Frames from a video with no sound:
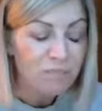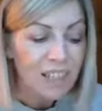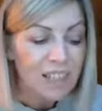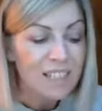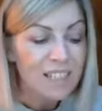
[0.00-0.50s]

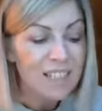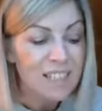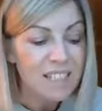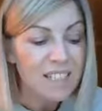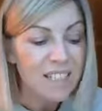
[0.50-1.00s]
These
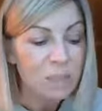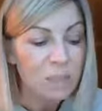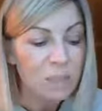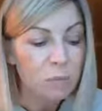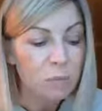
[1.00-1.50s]
details will be
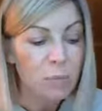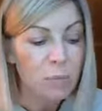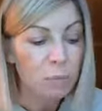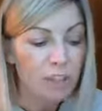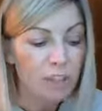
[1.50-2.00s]
made
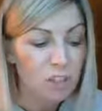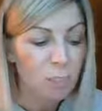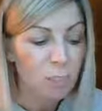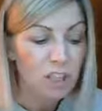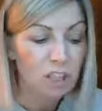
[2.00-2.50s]
public, so make
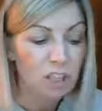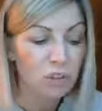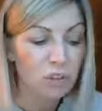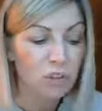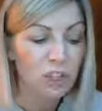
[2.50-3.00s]
sure that you're
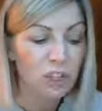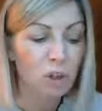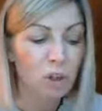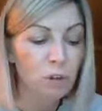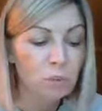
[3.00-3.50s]

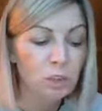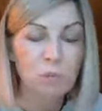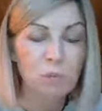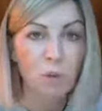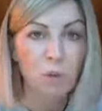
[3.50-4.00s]
comfortable with
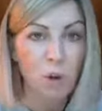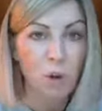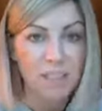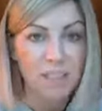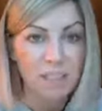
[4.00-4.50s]
what you're
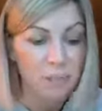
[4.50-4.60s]
sending me.